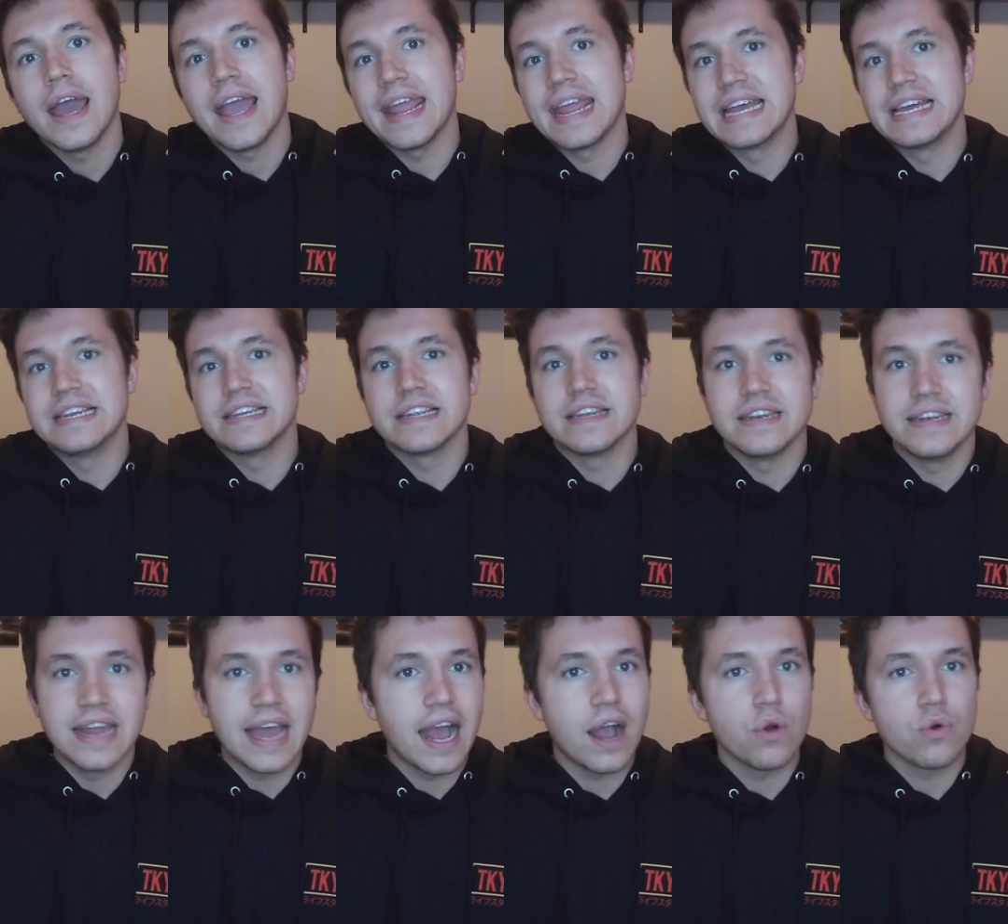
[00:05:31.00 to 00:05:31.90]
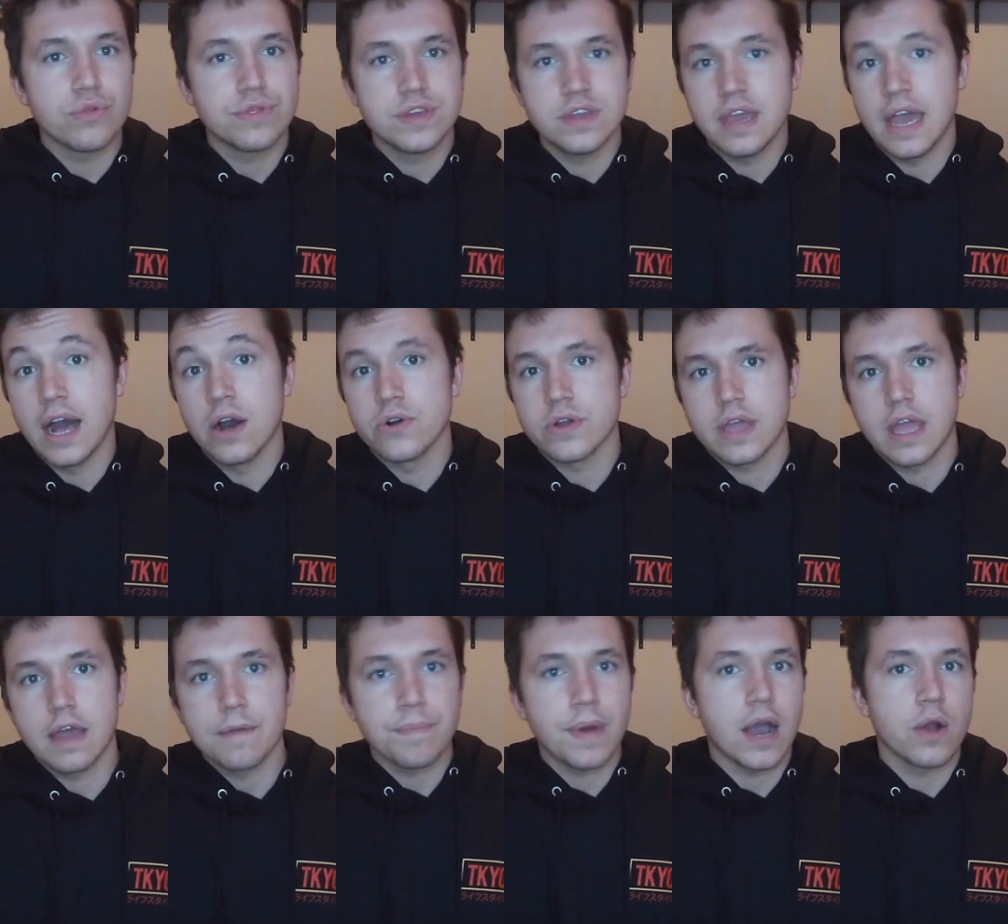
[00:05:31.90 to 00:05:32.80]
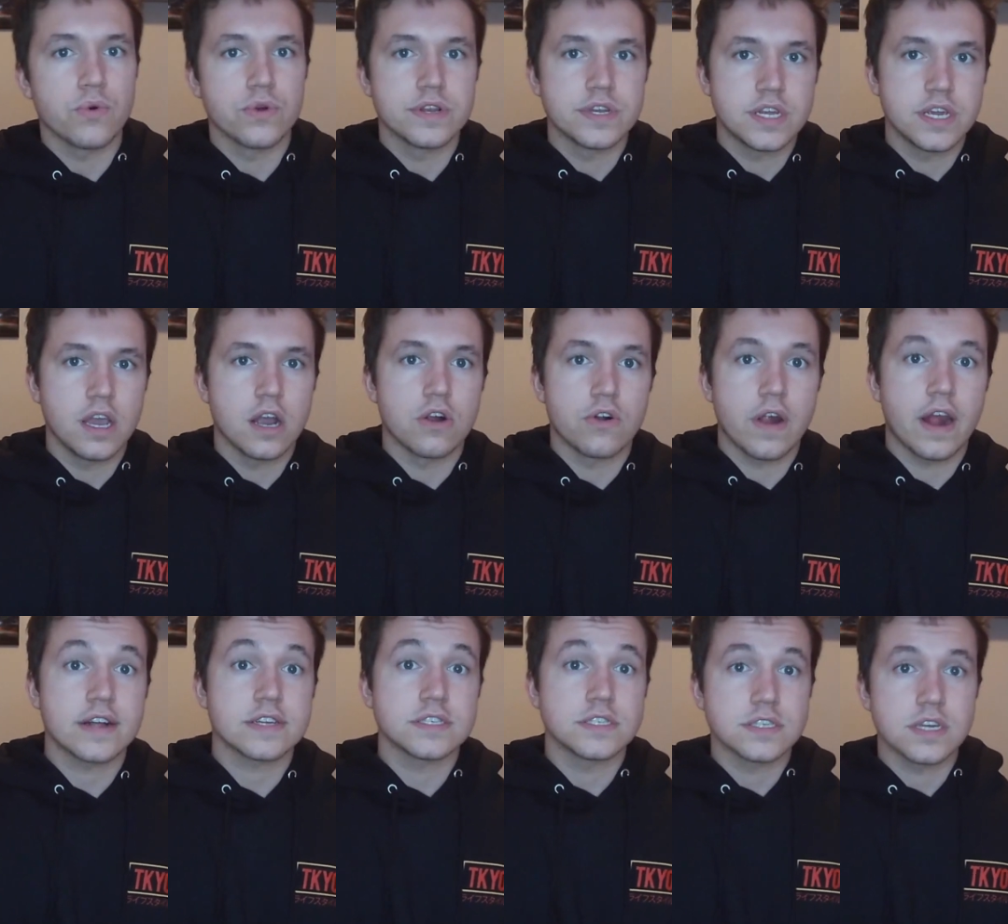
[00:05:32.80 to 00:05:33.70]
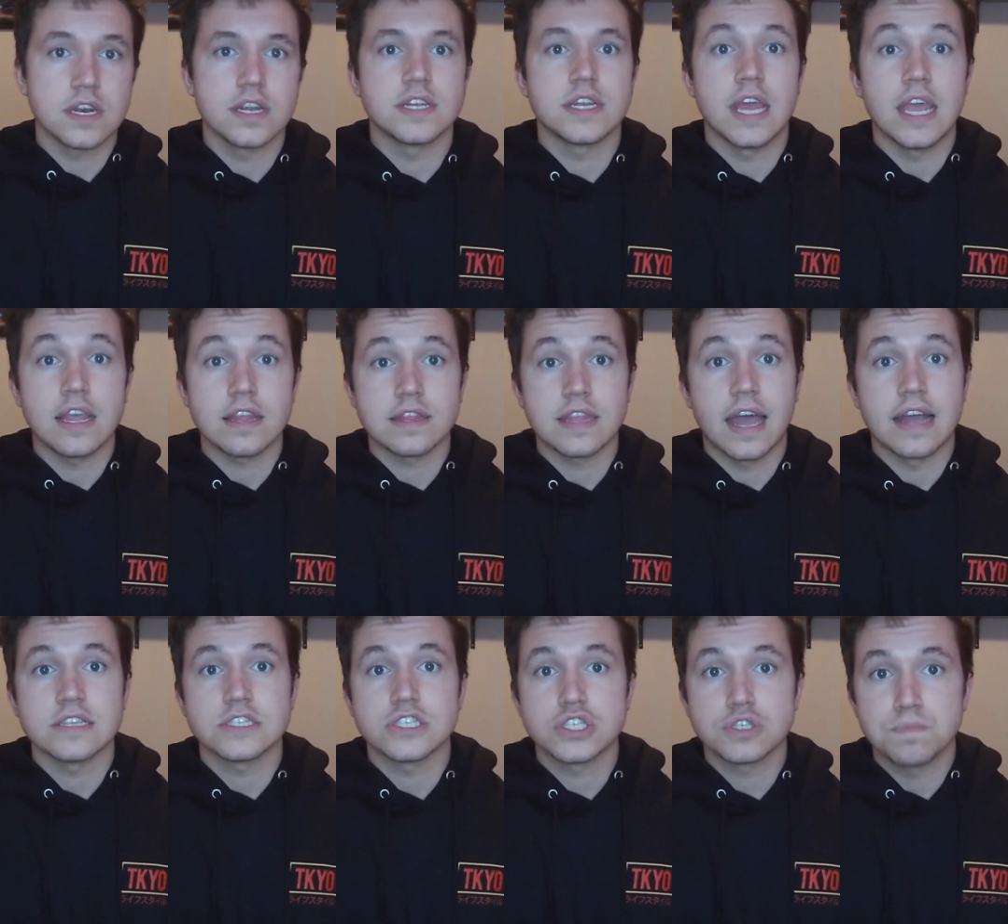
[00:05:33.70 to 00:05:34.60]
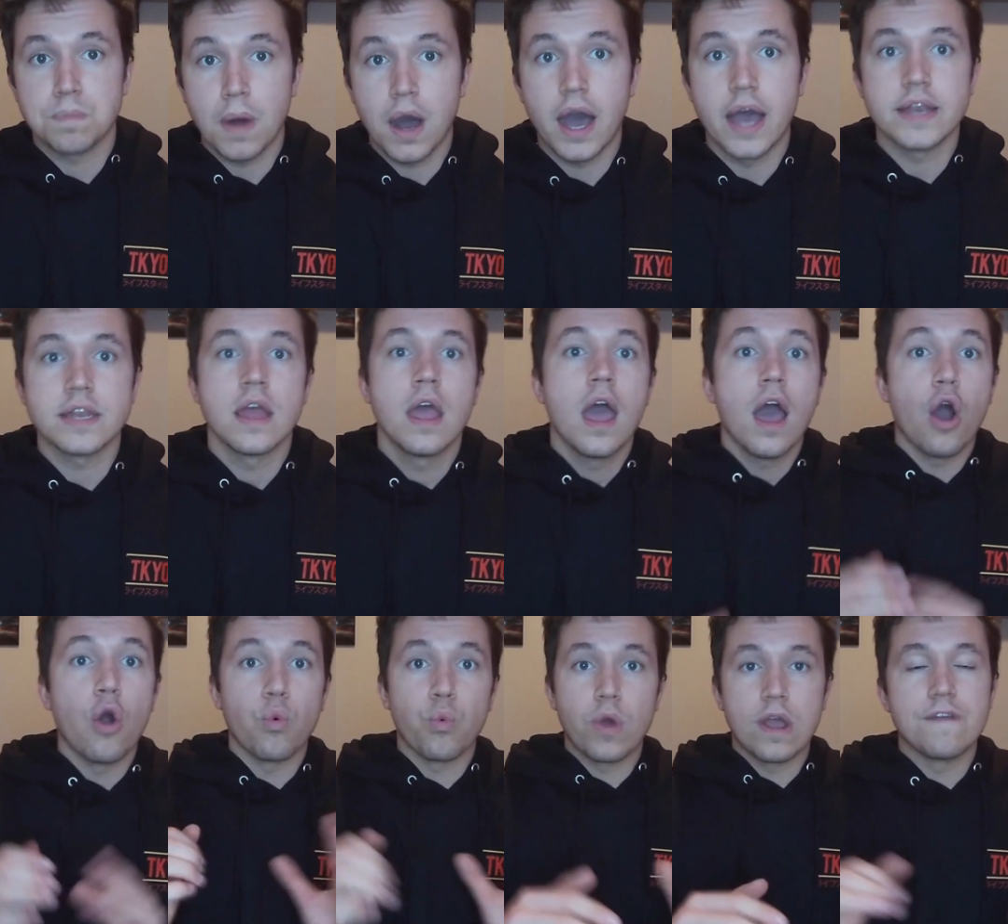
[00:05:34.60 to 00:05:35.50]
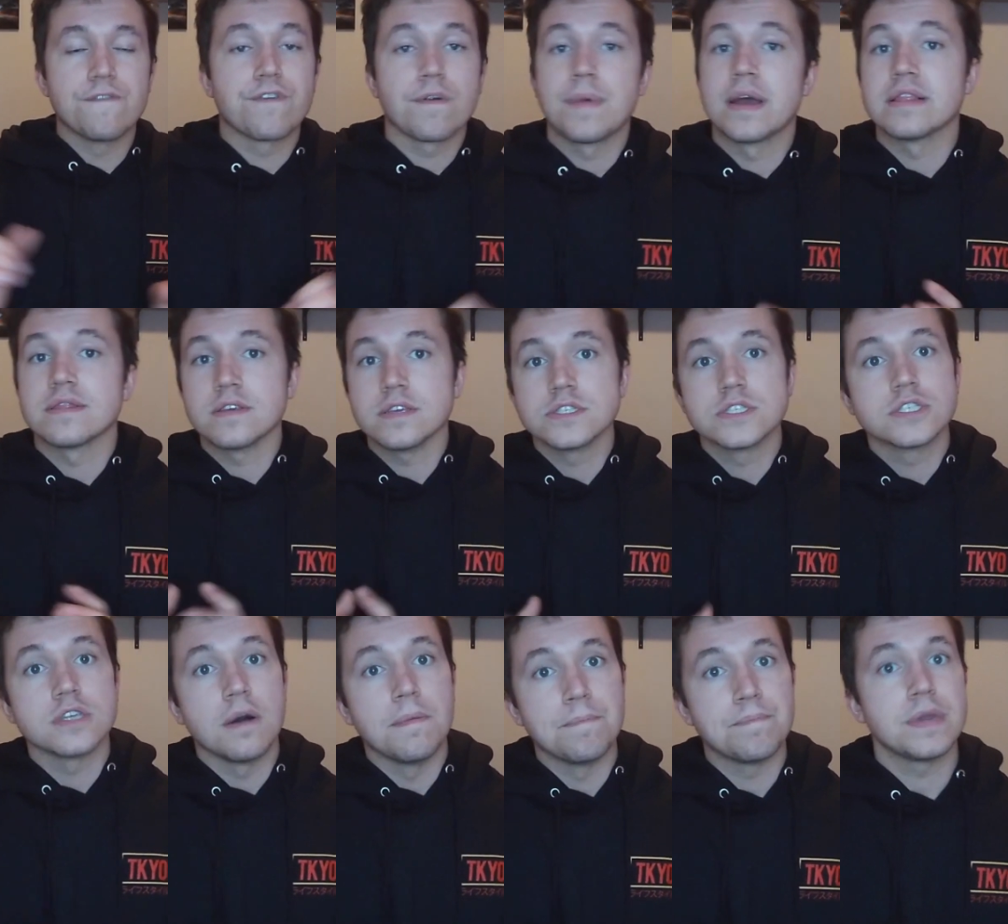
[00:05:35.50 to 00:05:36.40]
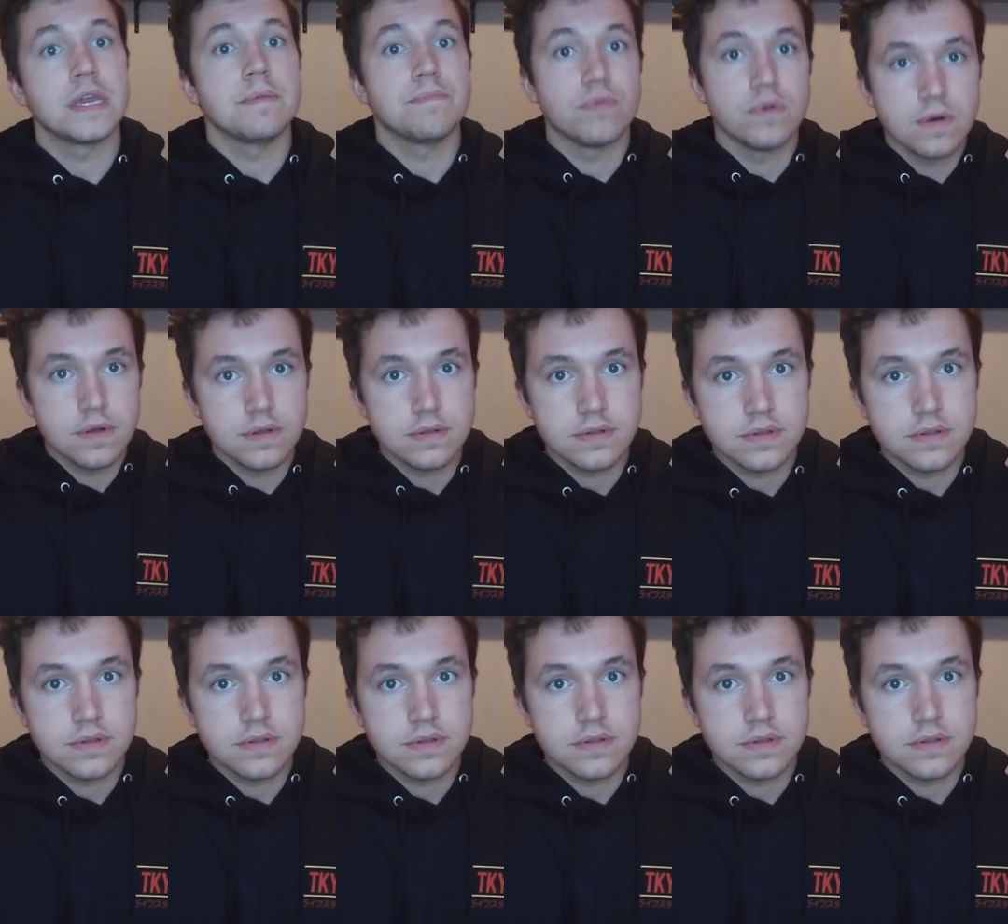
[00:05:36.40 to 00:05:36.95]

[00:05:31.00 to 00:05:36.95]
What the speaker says: and now the HELLCAT powered TRX is going to take that spot away from at least some people.